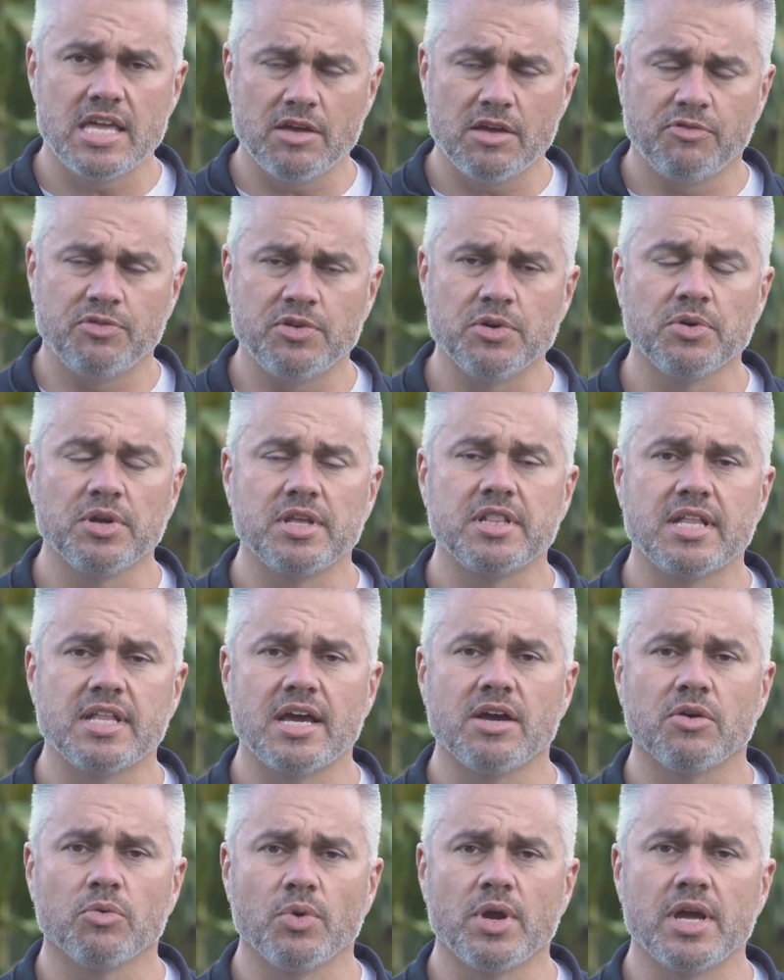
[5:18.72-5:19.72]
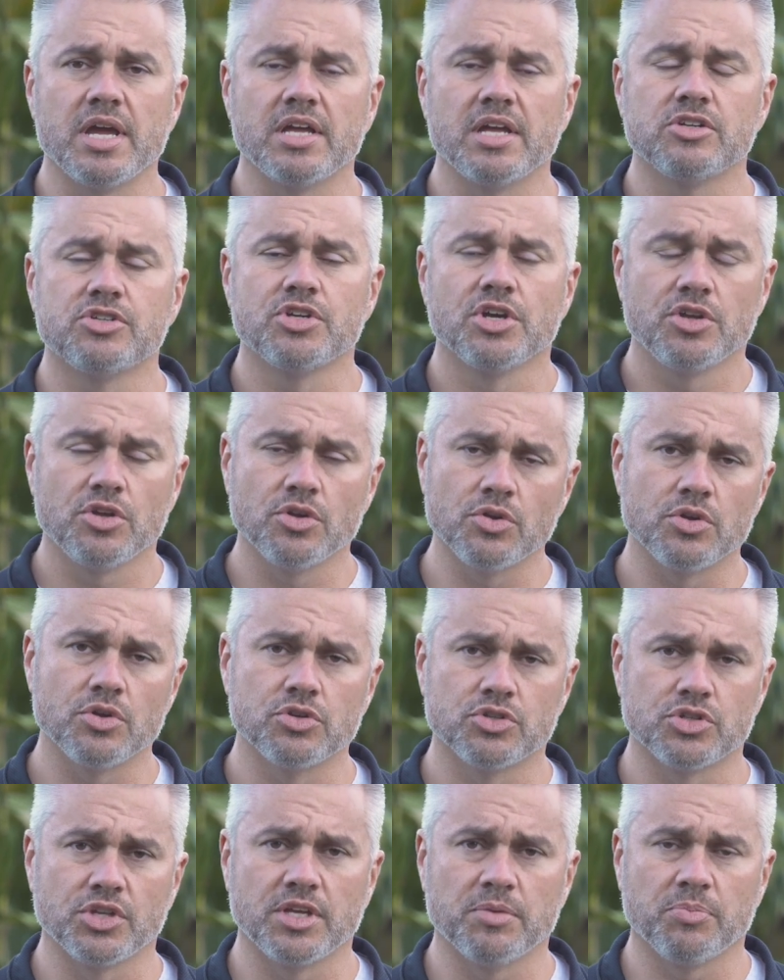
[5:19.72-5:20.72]
If you're in that range, you're
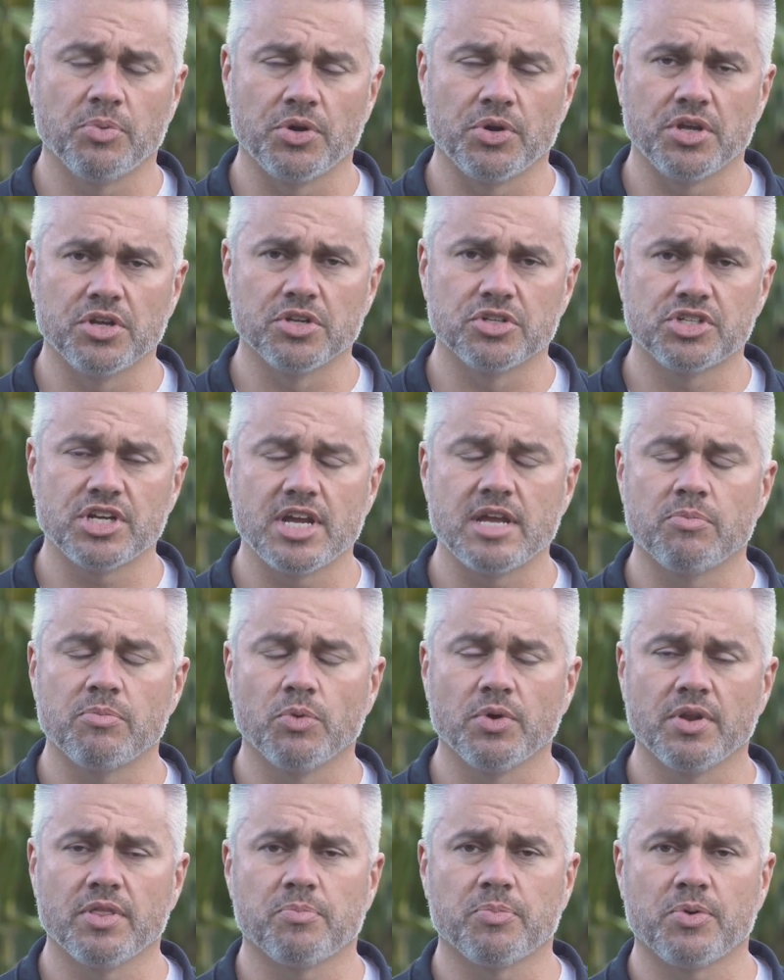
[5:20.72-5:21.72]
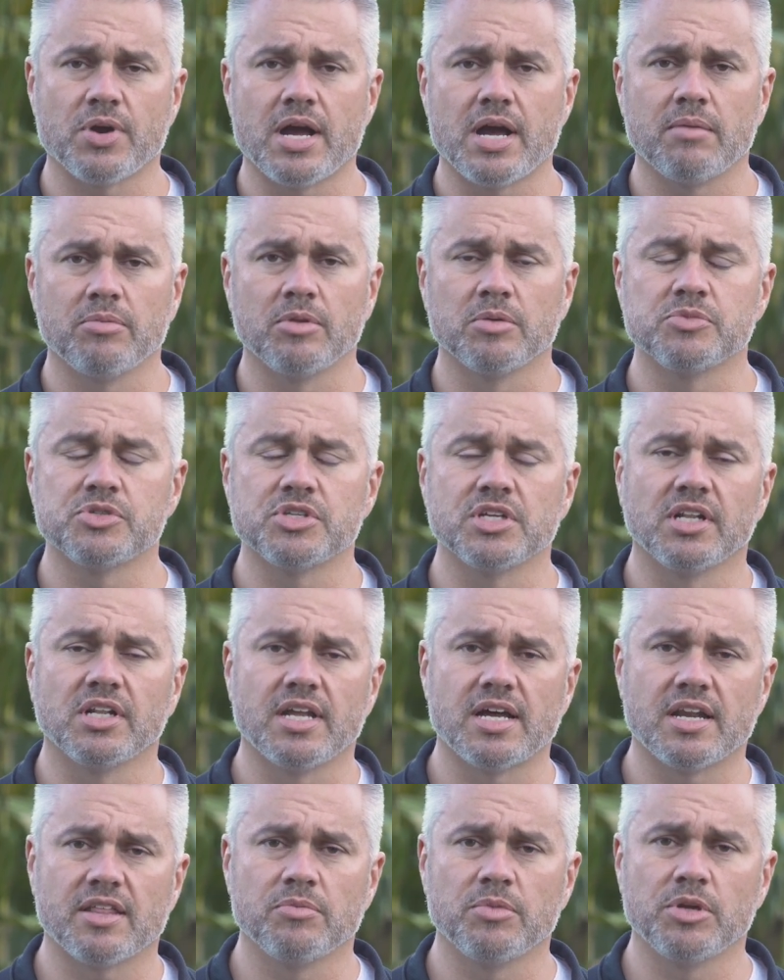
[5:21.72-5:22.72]
usually in pretty good shape. One of the problems in
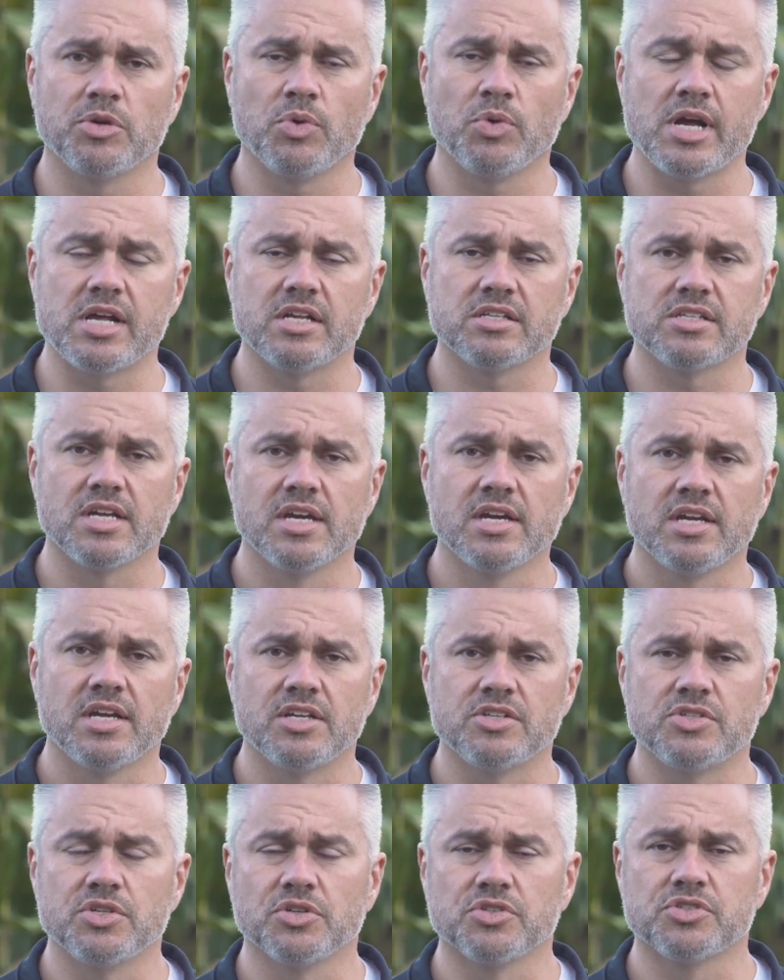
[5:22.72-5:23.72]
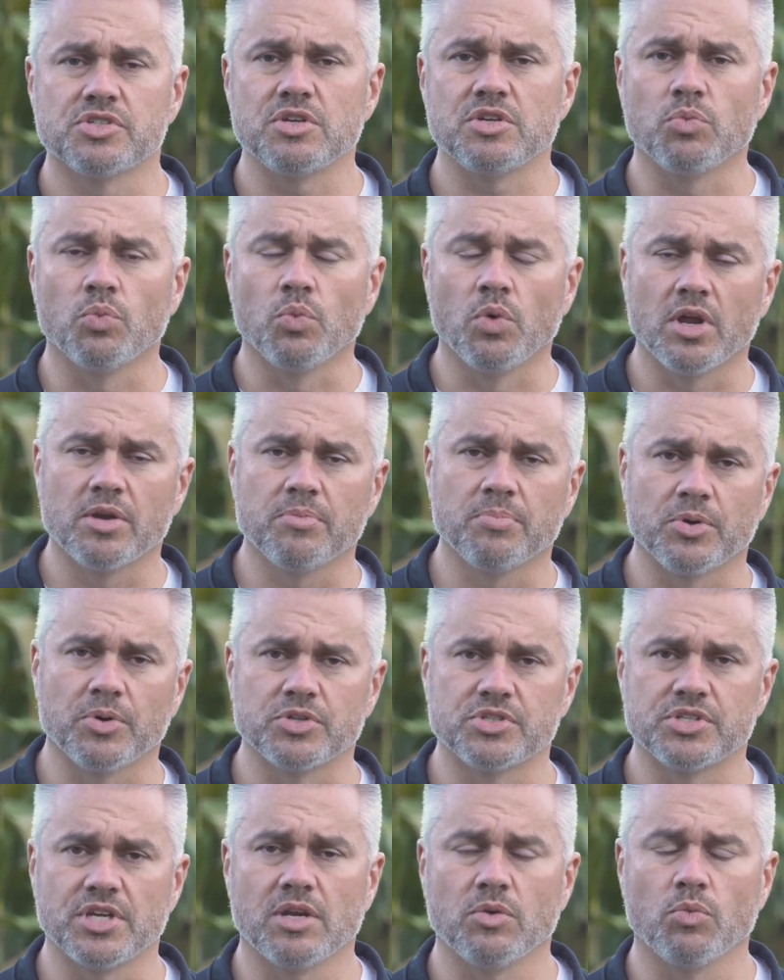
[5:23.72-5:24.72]
a lot of the Midwest is you'll see 1%,
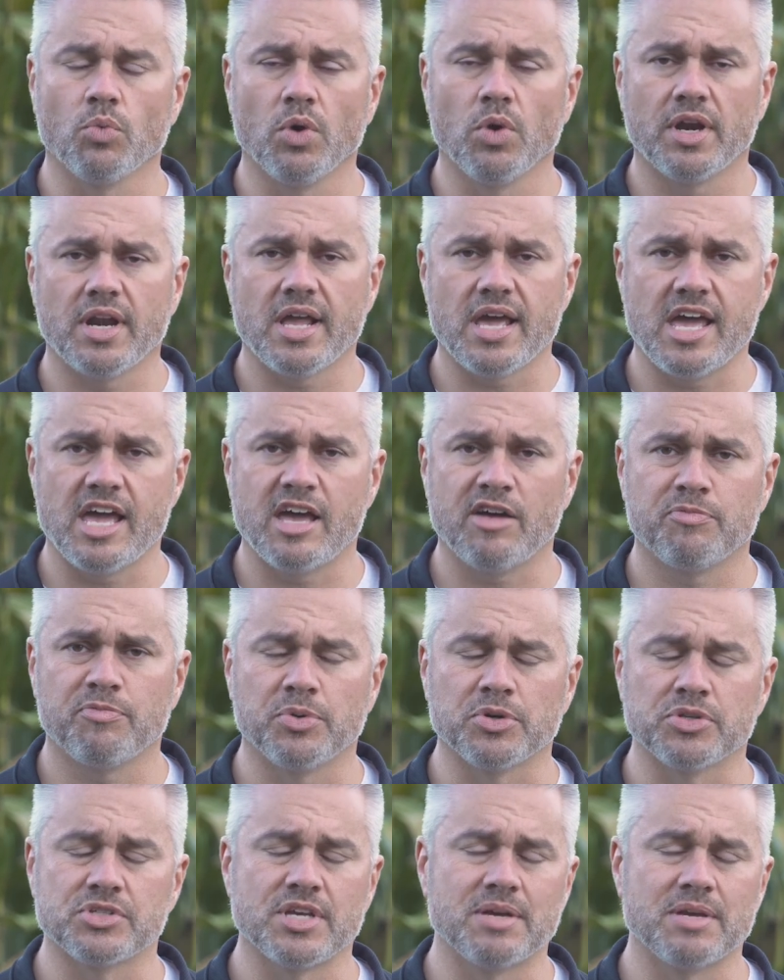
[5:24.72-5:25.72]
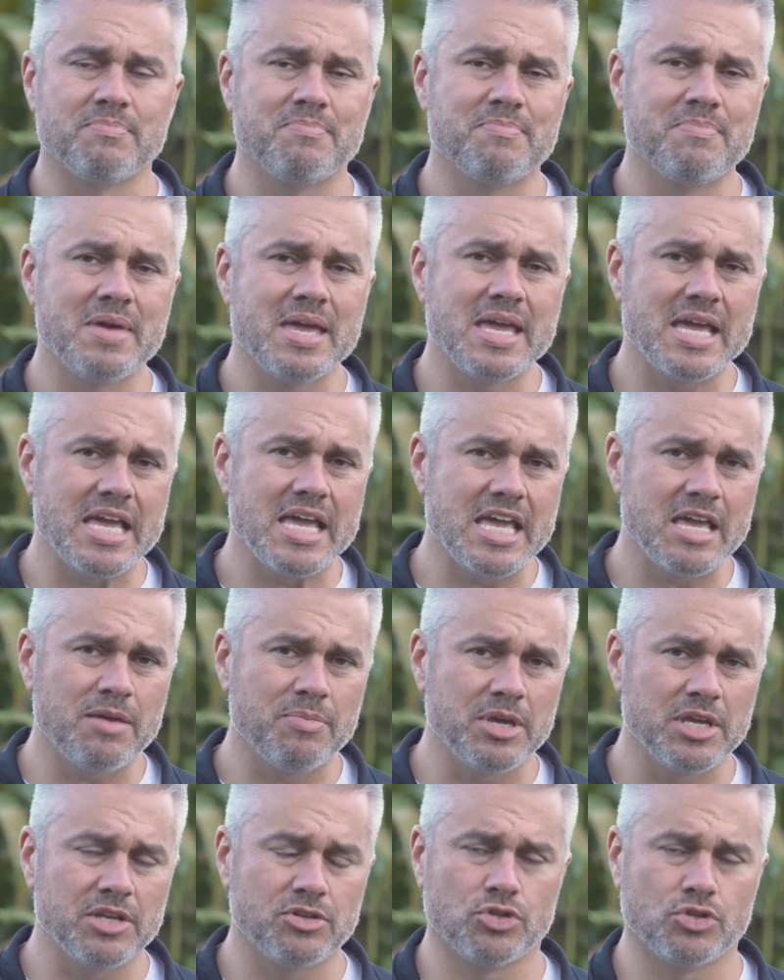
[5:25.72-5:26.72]
1.5%,
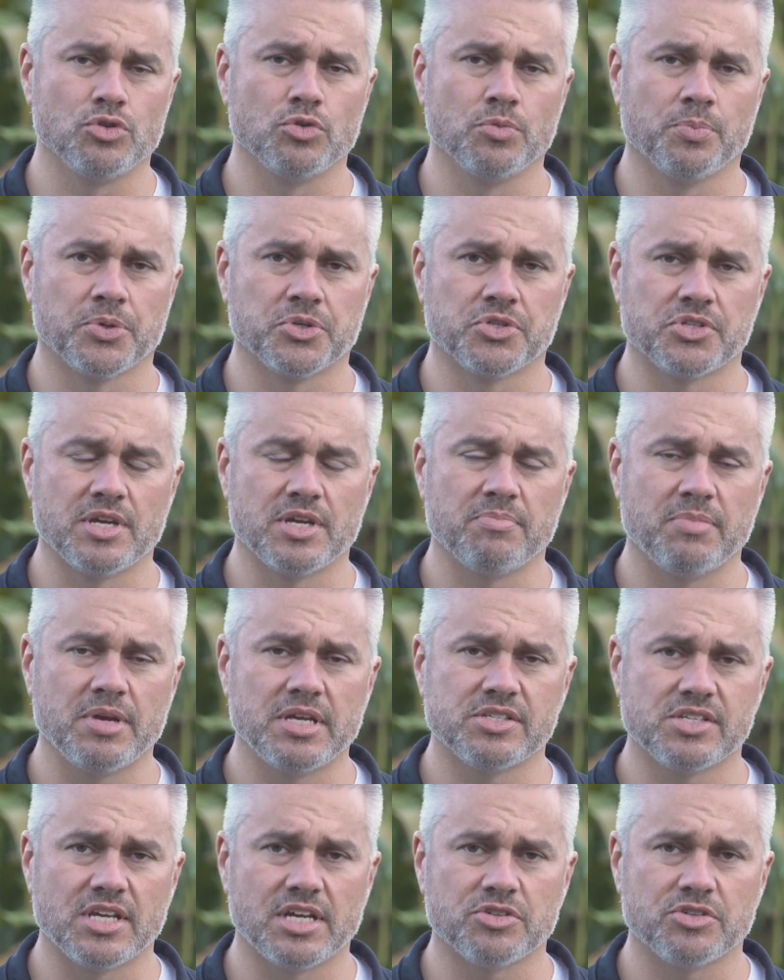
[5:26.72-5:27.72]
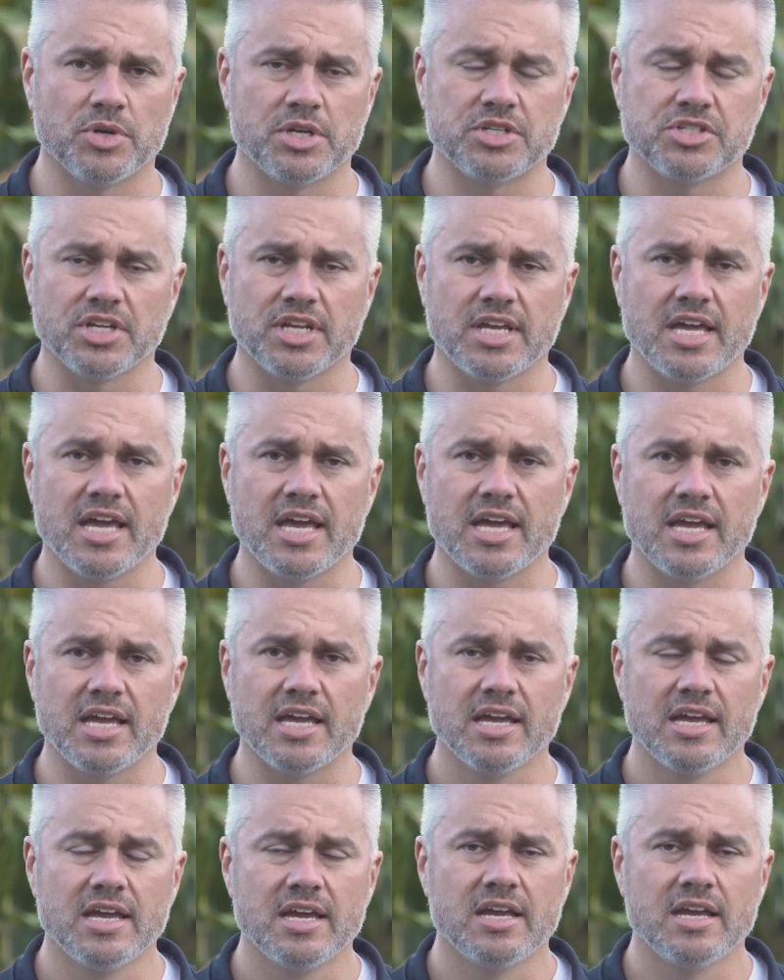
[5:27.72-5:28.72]
maybe 2% base saturation
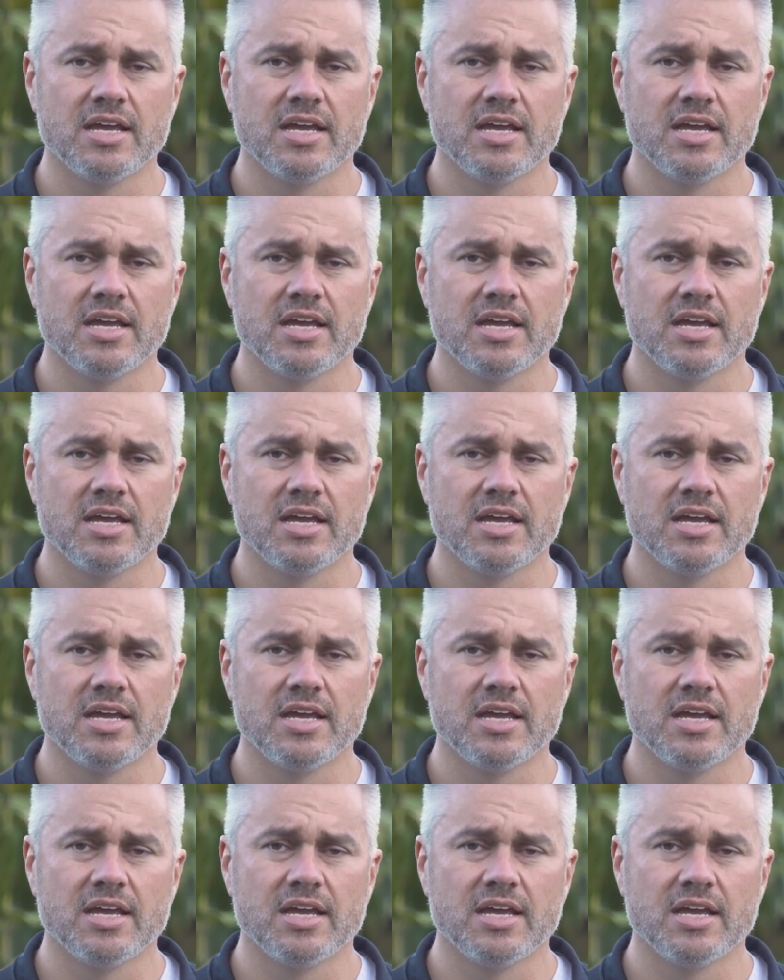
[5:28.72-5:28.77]
K,